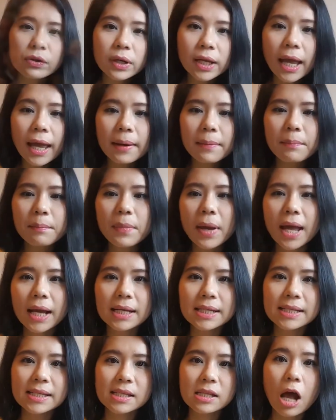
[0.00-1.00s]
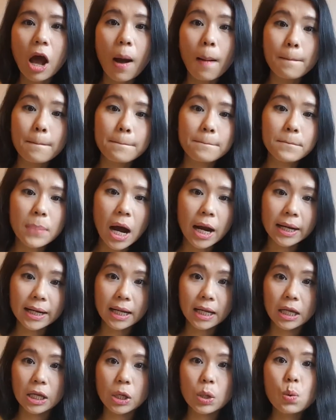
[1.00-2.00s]
you can make some
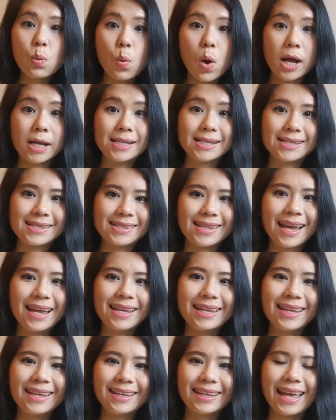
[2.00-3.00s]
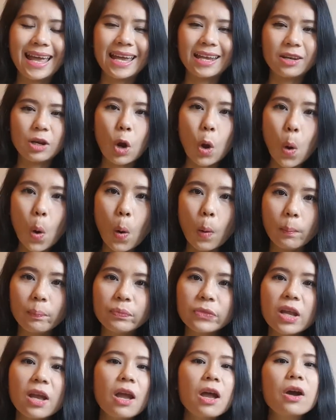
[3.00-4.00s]
money while staying at
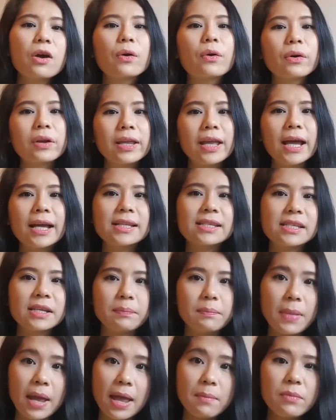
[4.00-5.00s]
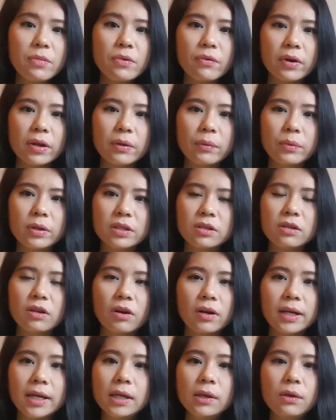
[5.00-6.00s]
home, creating memory with
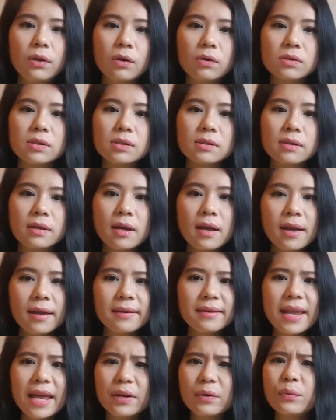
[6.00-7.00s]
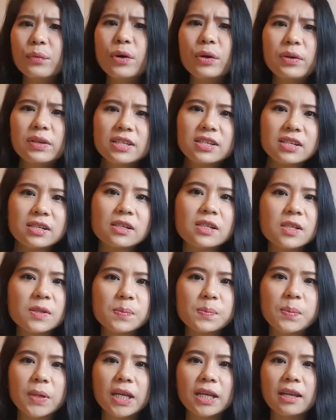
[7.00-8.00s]
your kiddos, then we will just
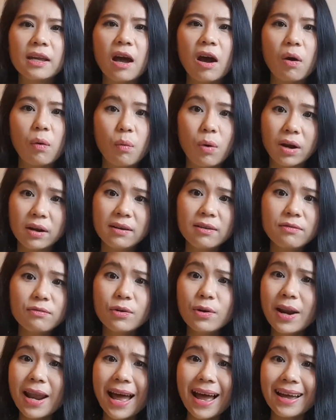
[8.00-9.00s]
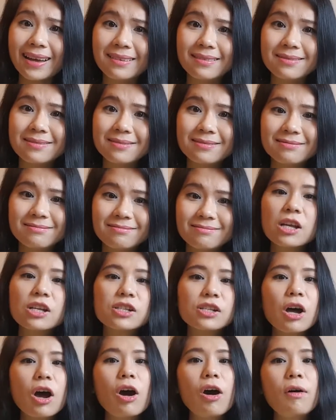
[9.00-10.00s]
be a wonderful life.
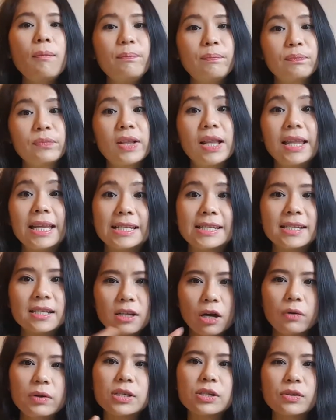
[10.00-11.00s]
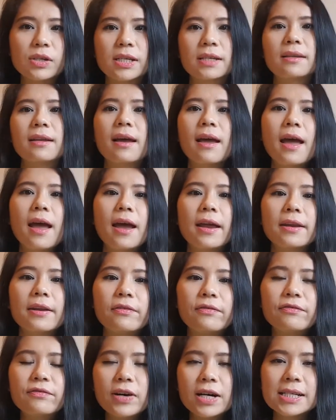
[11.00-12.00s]
So let's go into it.
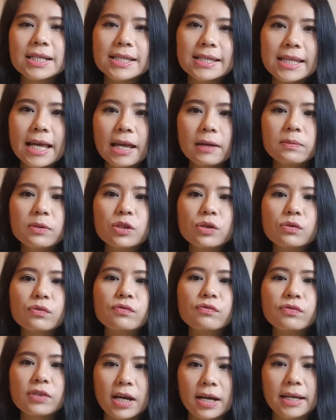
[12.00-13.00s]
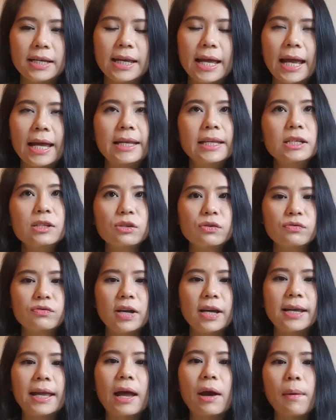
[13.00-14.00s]
The first step to find
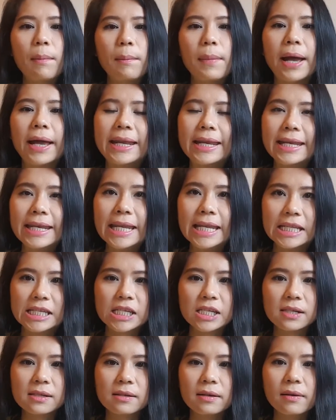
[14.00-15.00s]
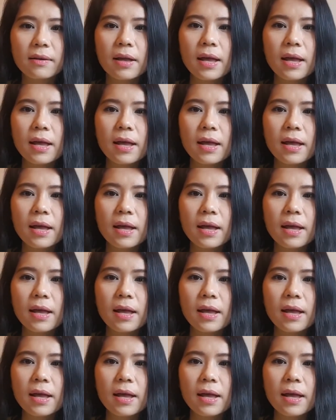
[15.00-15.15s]
out my niche